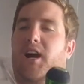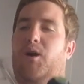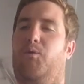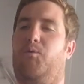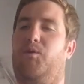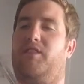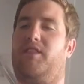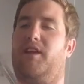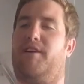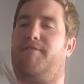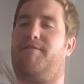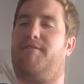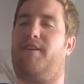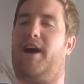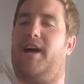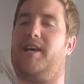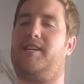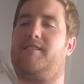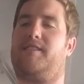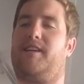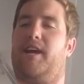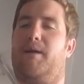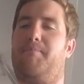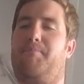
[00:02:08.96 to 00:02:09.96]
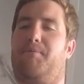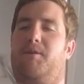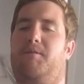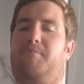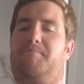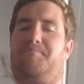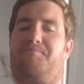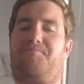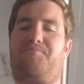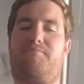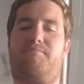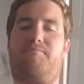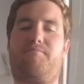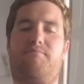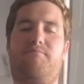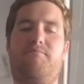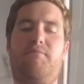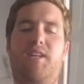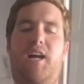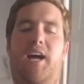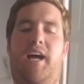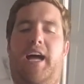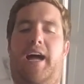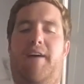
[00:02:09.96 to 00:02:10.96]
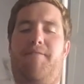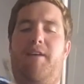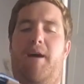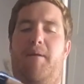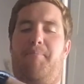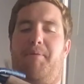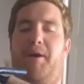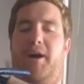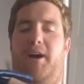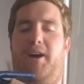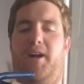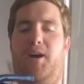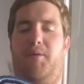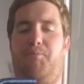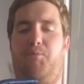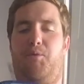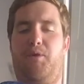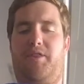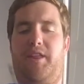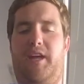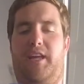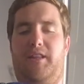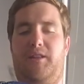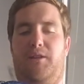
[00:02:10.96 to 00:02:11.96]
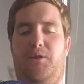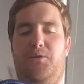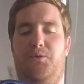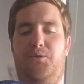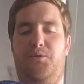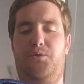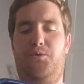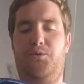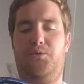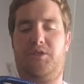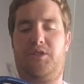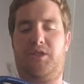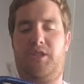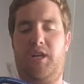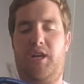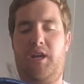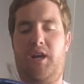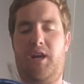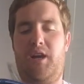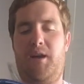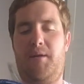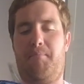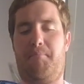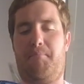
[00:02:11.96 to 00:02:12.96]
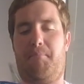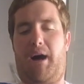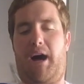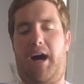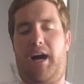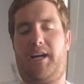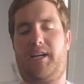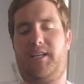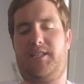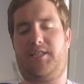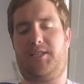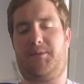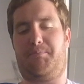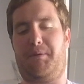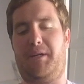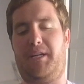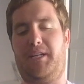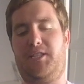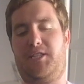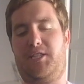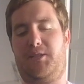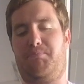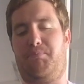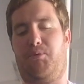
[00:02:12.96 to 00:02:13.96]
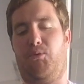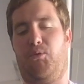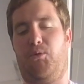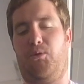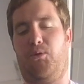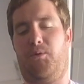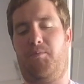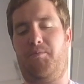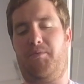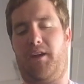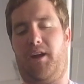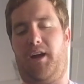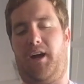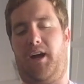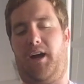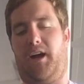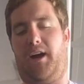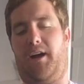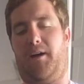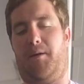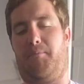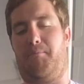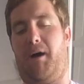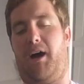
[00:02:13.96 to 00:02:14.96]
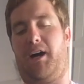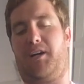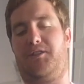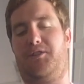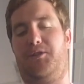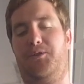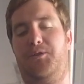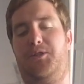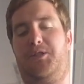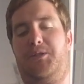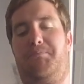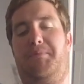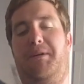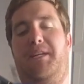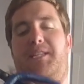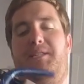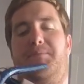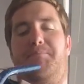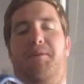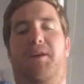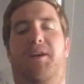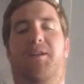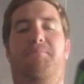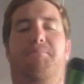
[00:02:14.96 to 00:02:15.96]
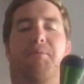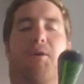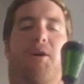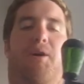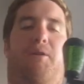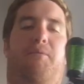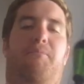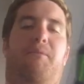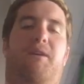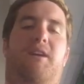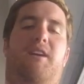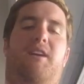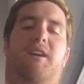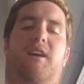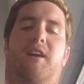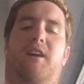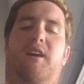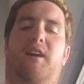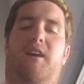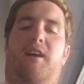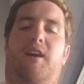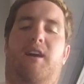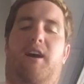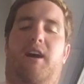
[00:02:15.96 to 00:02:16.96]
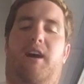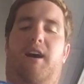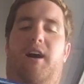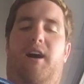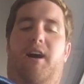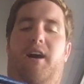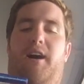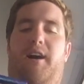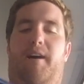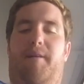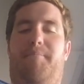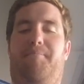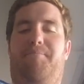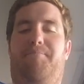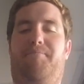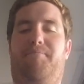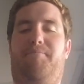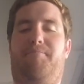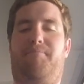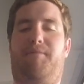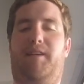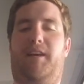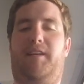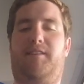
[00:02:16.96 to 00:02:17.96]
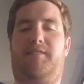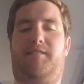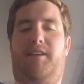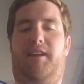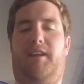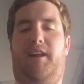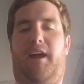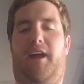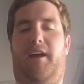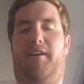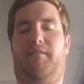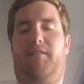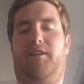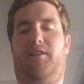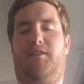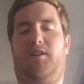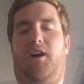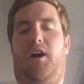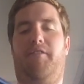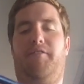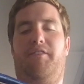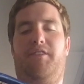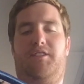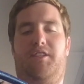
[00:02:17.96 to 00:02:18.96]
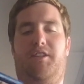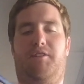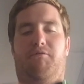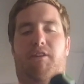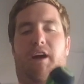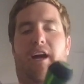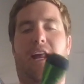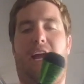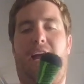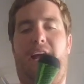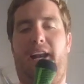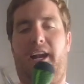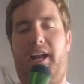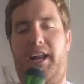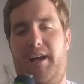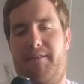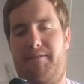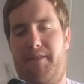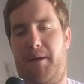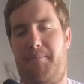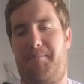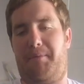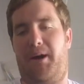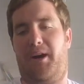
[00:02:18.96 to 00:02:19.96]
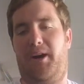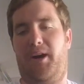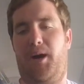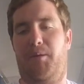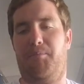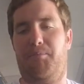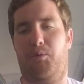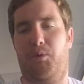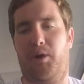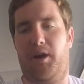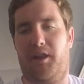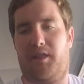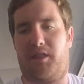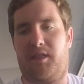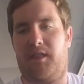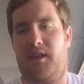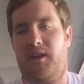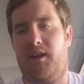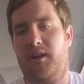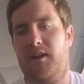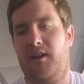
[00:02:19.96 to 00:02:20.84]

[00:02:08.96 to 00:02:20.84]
with a fast taper. I have that paired up with a LEWS MACH speed spool, Mach 2 speed spin, pardon me. It's obviously right-handed. I have that paired up with